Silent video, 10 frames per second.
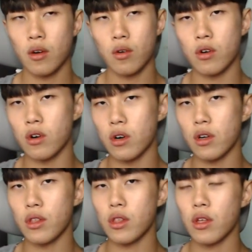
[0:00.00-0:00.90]
or
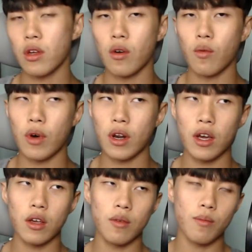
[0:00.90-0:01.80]
when
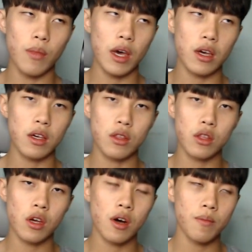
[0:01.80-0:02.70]
I make
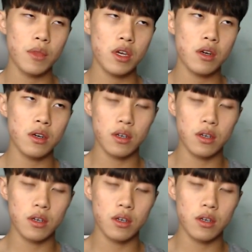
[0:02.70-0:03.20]
thumbnail,